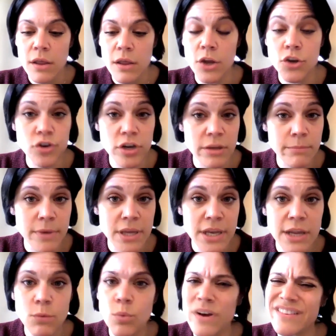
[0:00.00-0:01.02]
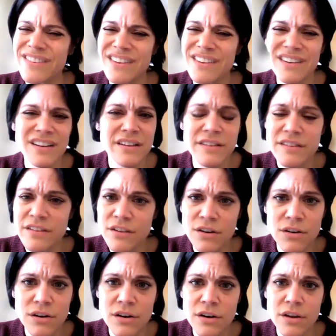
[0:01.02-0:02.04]
a treatment. It wasn't
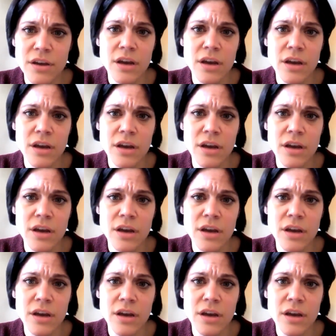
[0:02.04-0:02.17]
considered